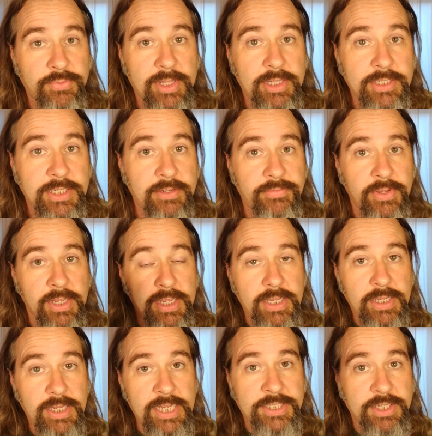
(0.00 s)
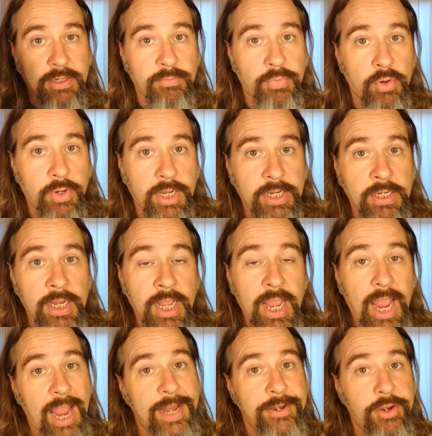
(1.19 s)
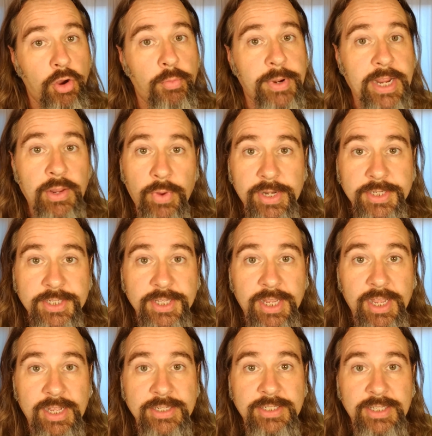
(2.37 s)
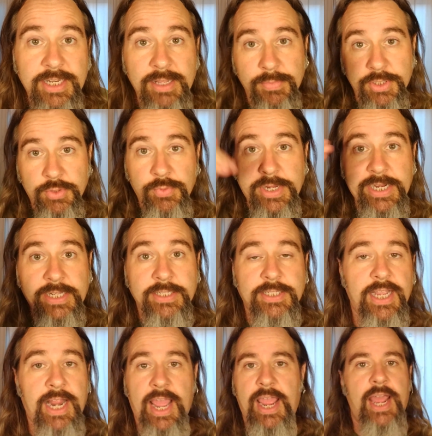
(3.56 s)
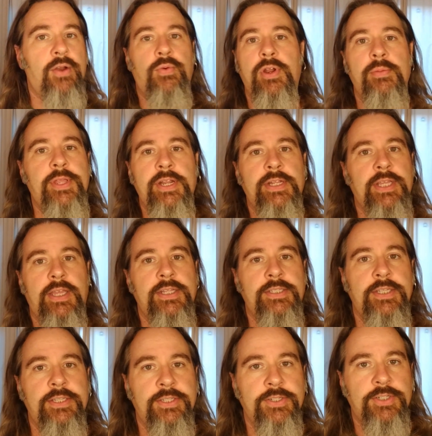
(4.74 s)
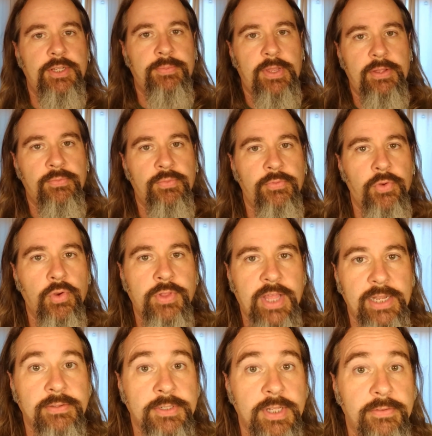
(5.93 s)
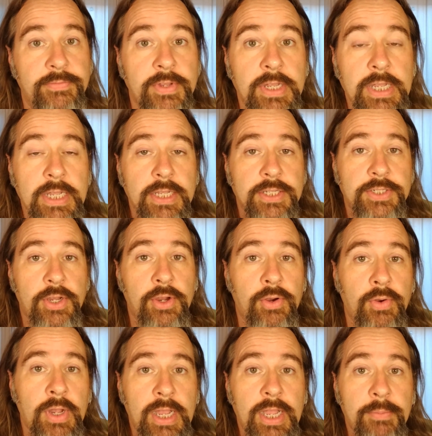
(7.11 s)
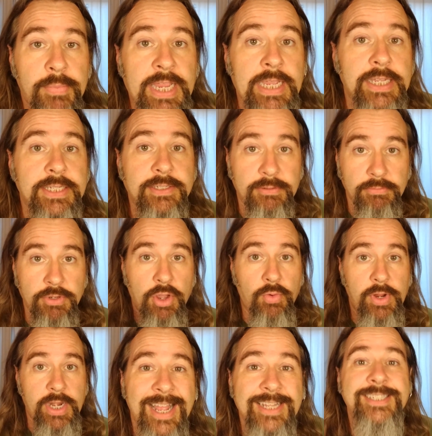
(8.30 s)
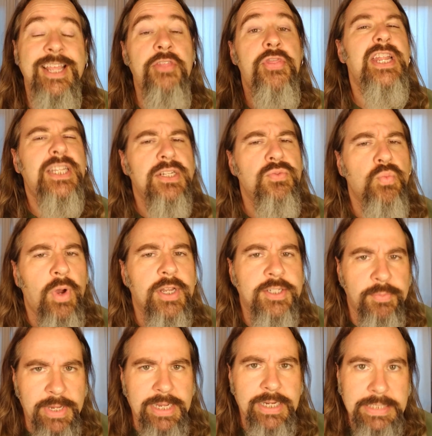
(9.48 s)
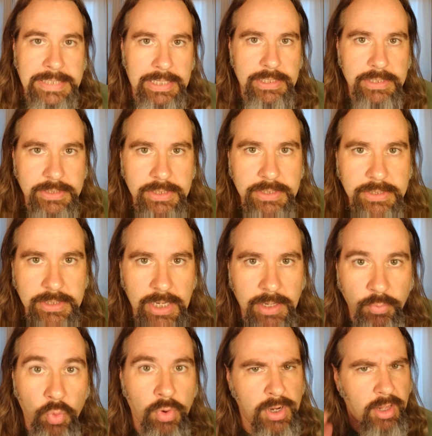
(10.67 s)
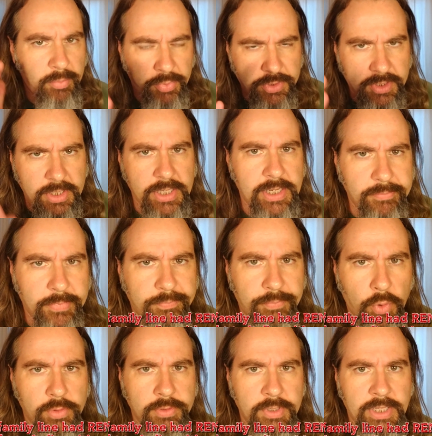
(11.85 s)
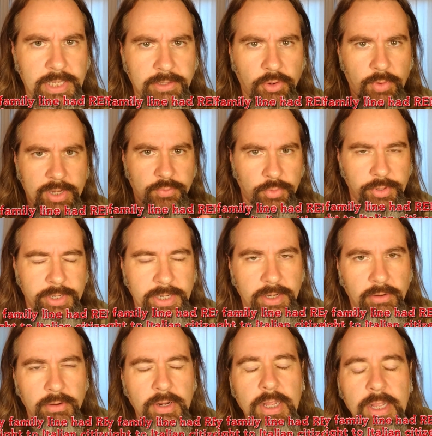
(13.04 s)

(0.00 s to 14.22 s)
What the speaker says: relative, it's unbroken, and nobody went to the consulate in between and said, hey, I don't want to be an Italian citizenship, I revoke that stuff. So because no one had said they didn't want to be an Italian citizen anymore, and I'll put the correct word in here,